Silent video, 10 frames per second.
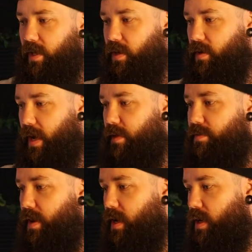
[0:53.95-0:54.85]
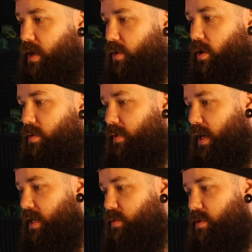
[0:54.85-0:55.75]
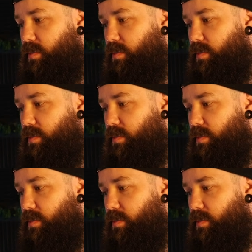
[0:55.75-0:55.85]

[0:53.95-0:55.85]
and I have a Chromecast which